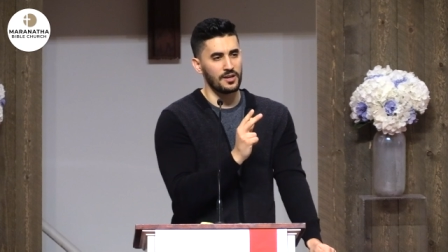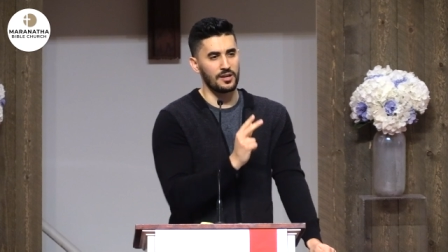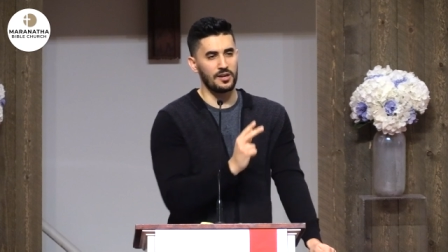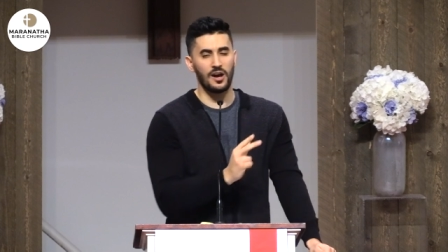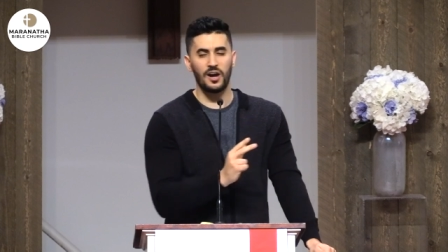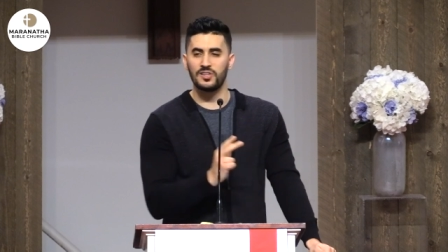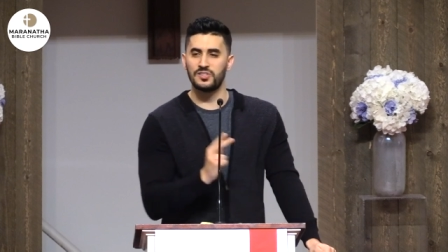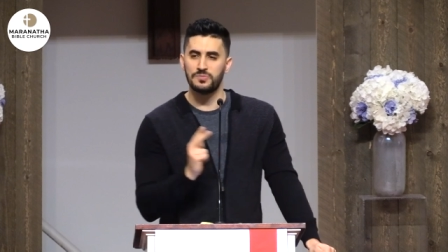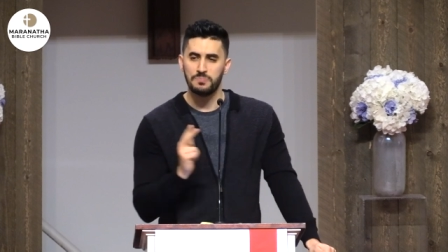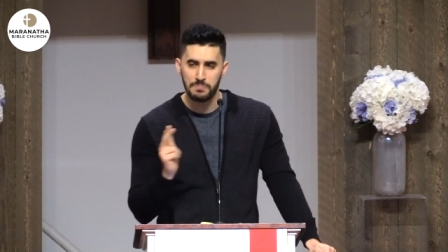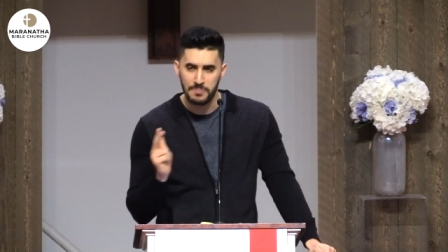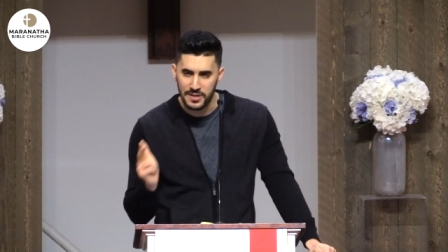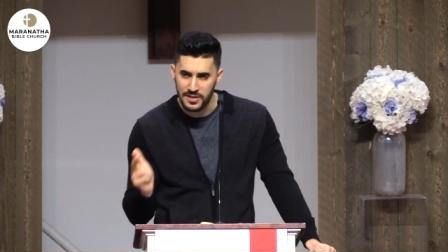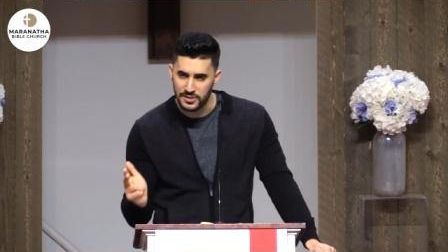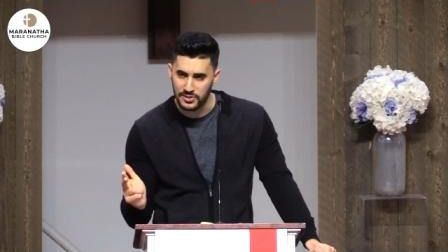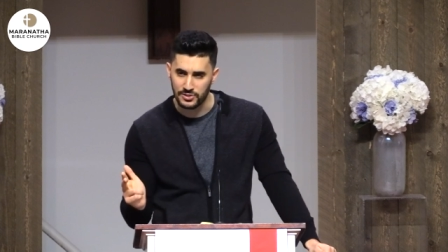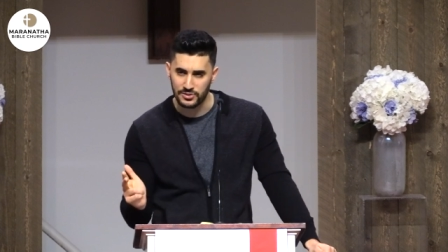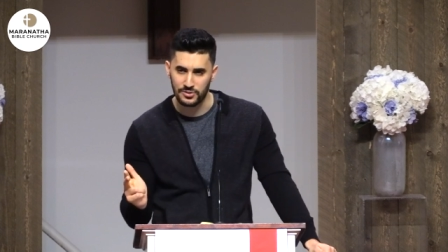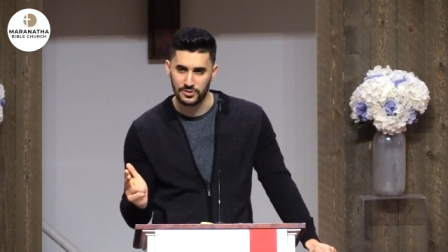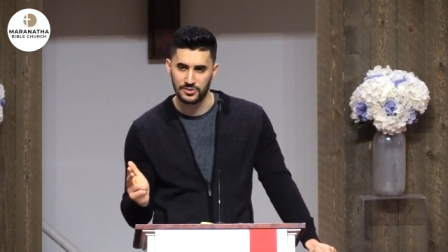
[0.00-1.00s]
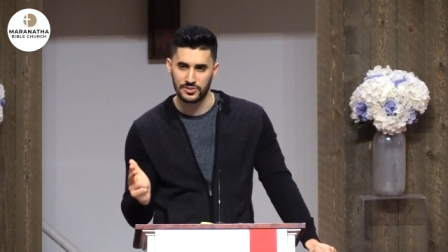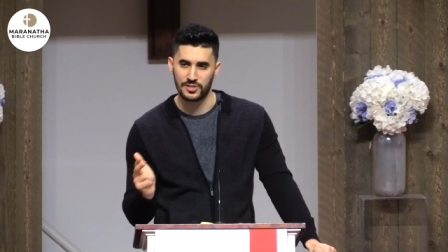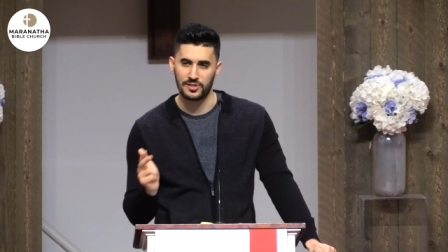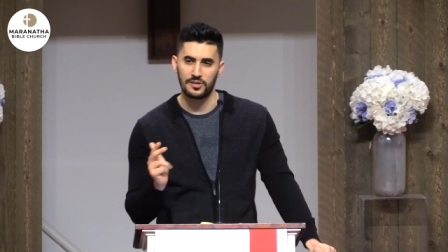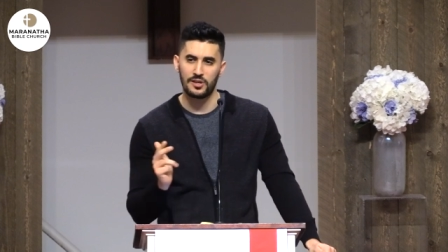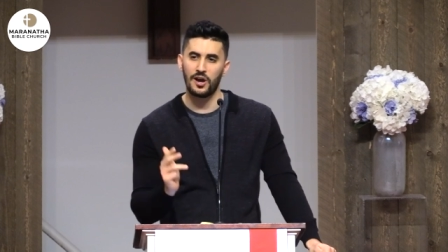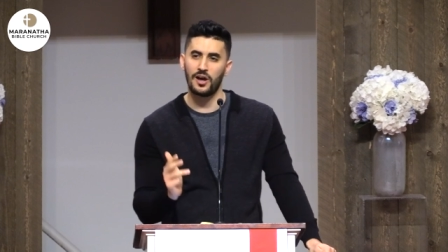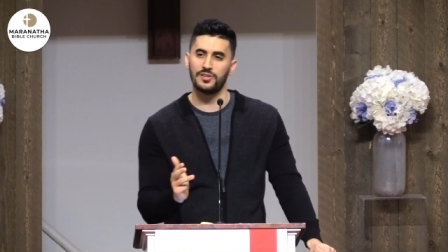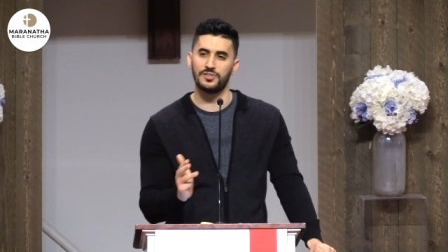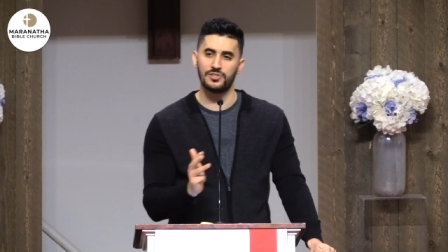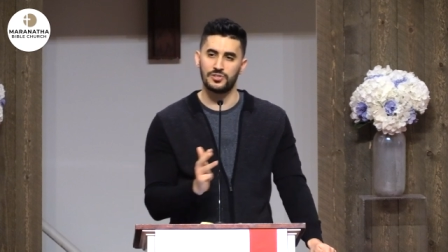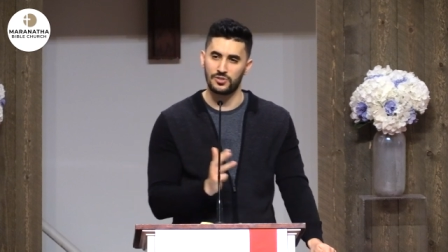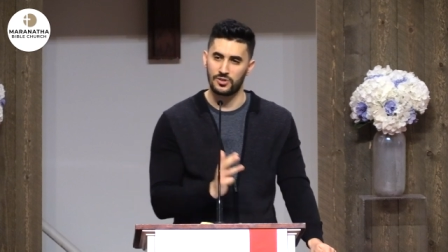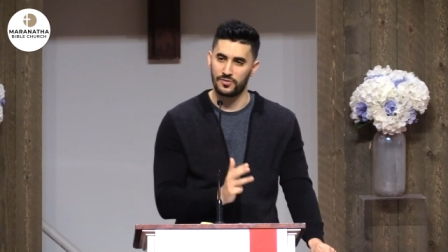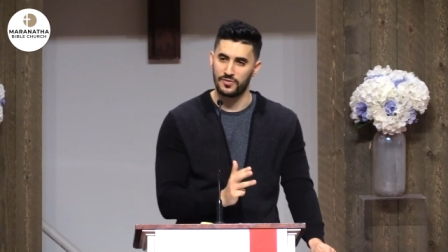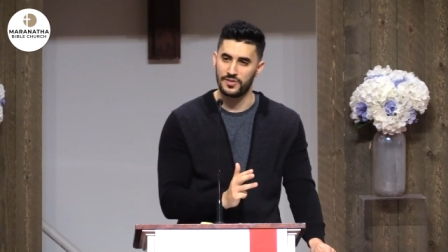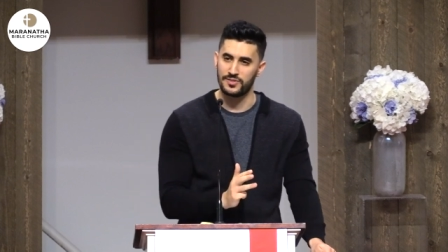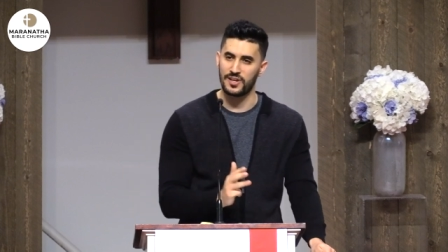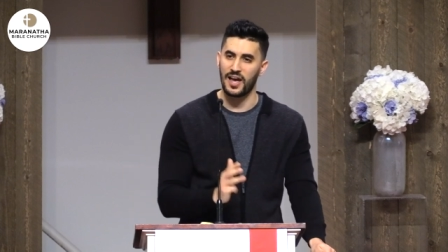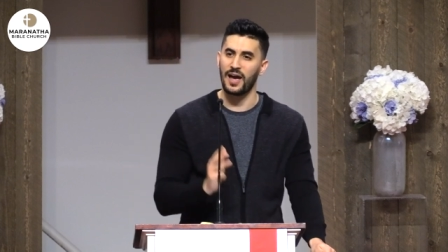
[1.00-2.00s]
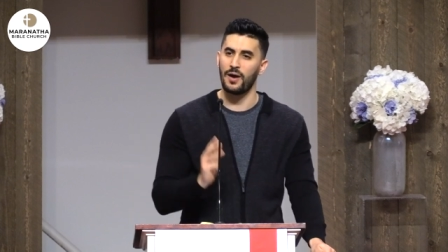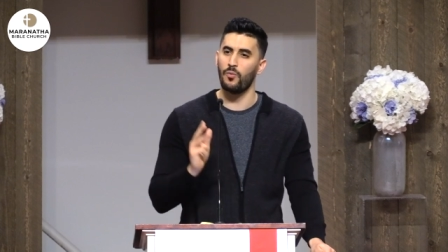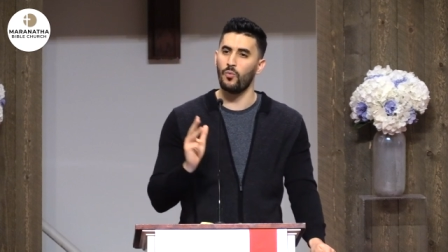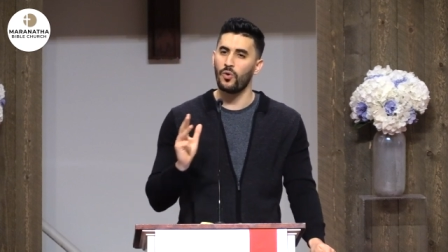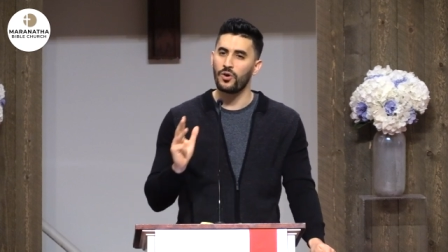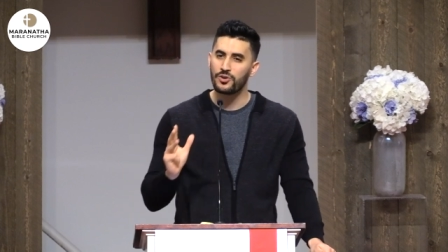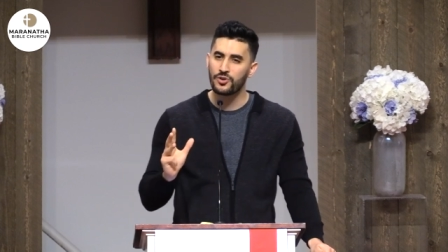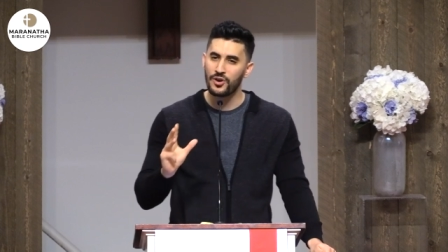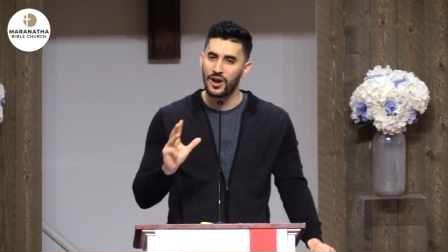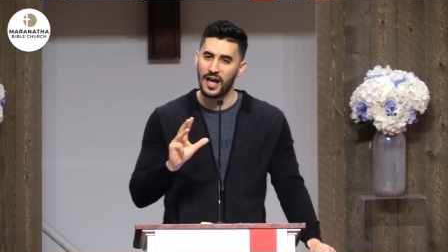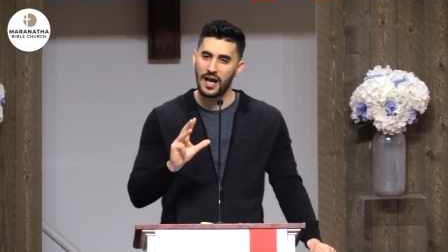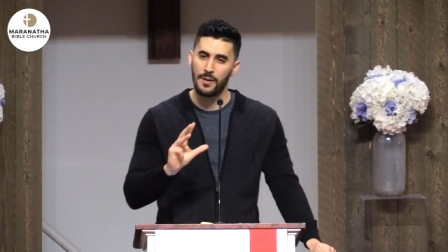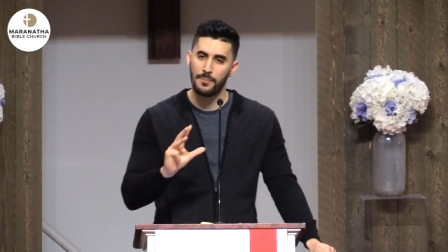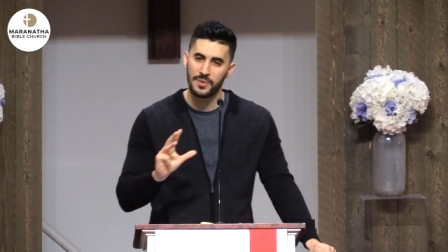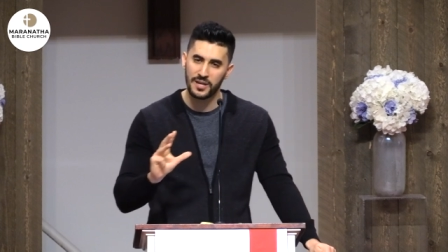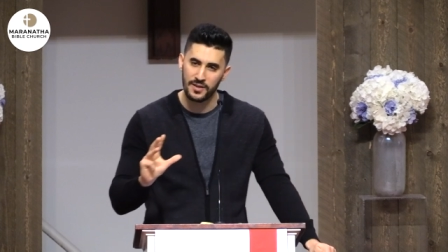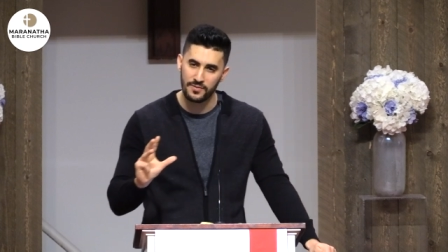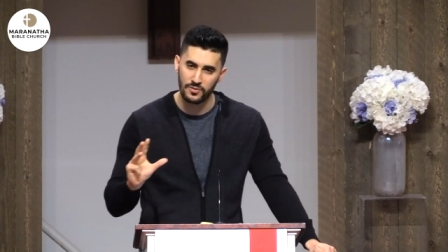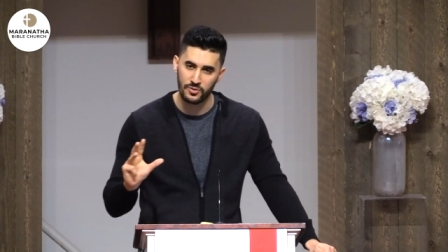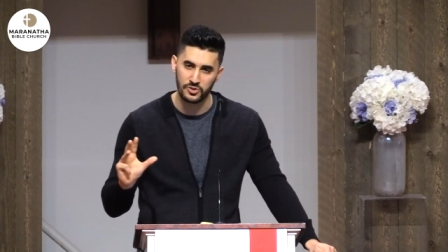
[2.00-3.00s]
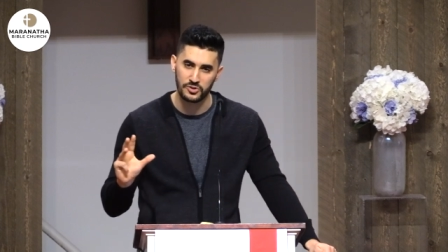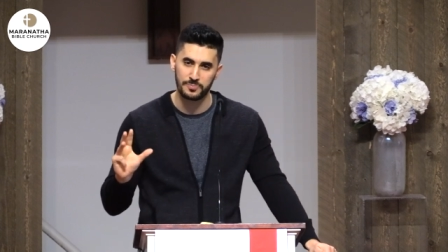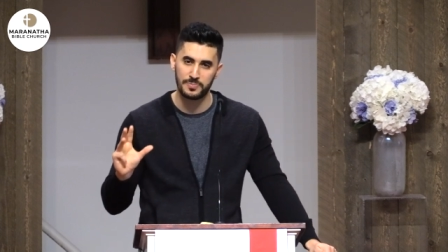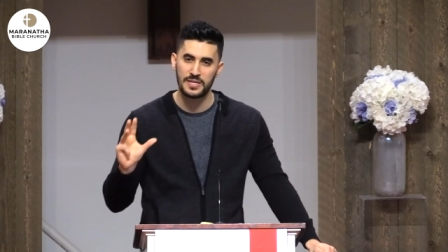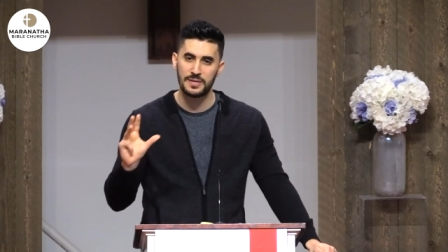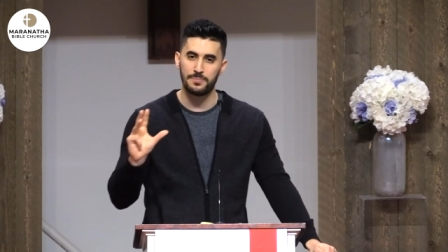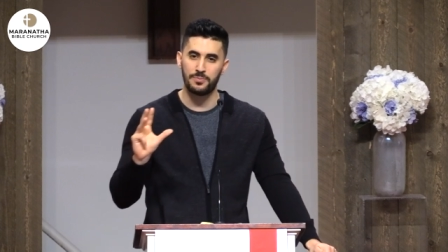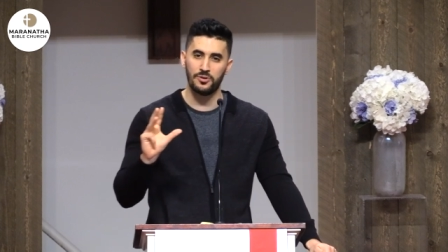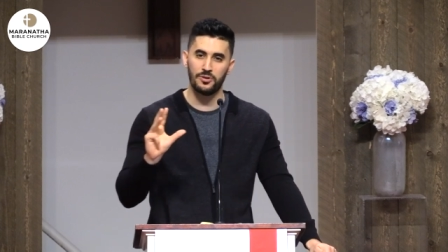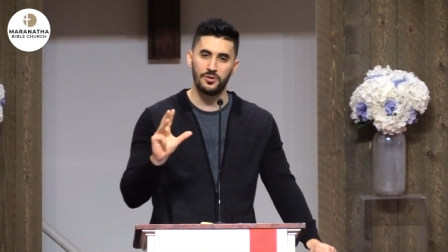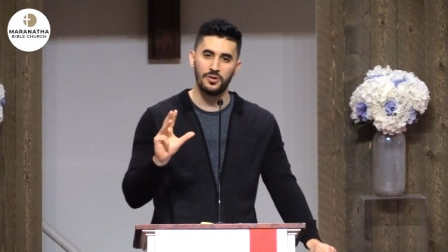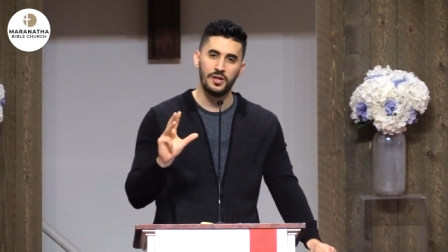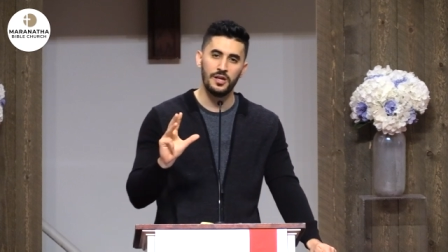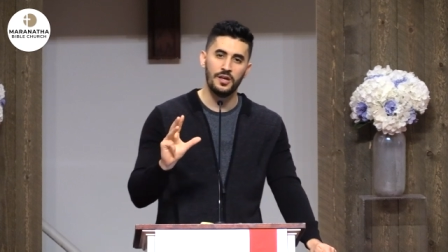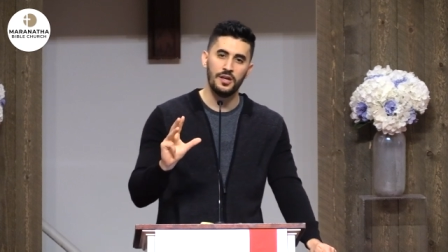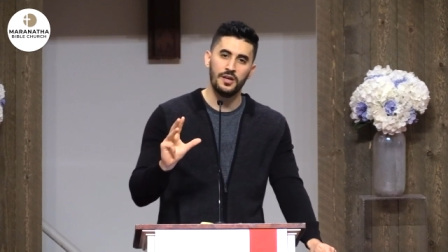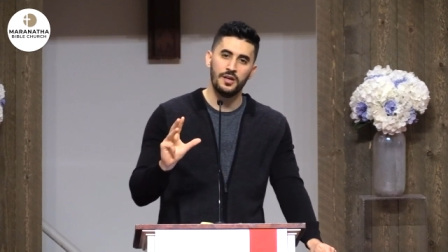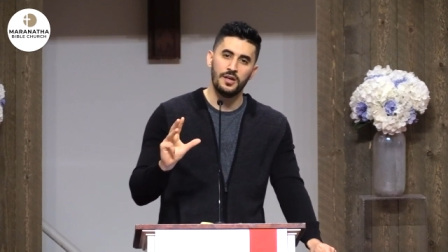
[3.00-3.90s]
God's ministers and God's servants, I wonder how many of those people